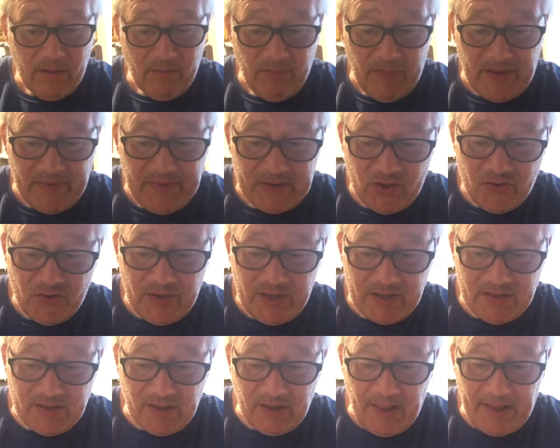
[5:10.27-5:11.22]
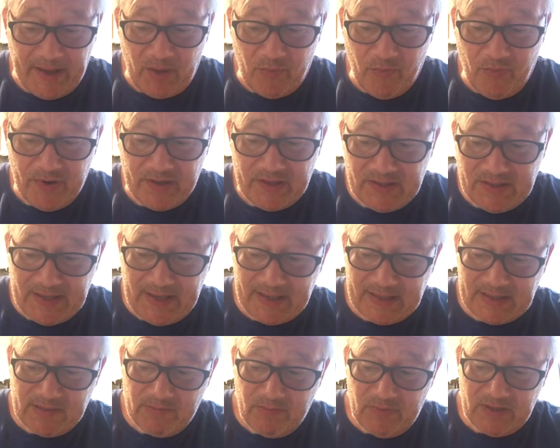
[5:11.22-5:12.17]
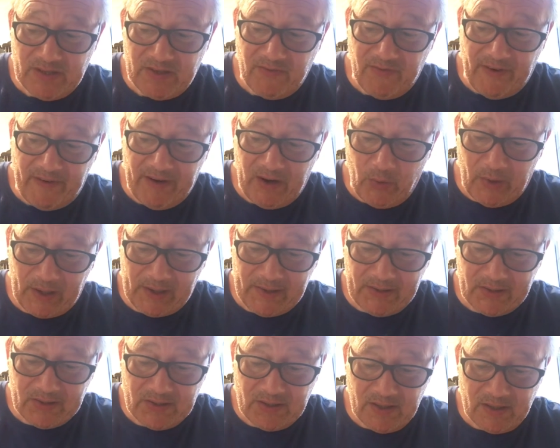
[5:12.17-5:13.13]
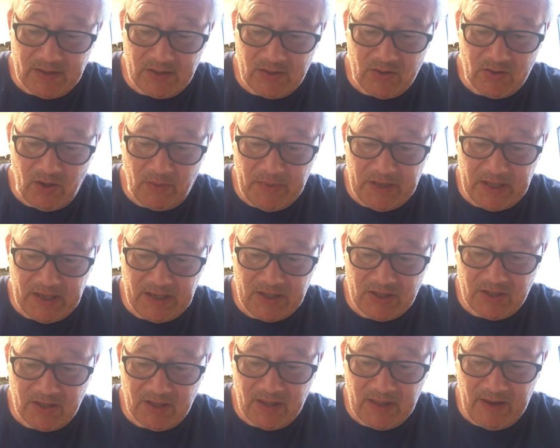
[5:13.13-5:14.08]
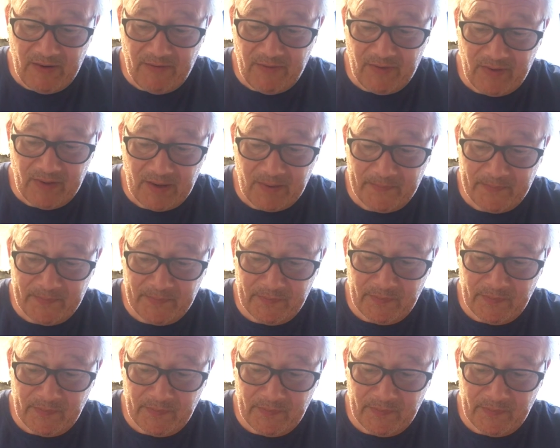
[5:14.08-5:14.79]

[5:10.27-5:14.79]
Beth had treated her like a princess, but had very quickly turned to domination in everything.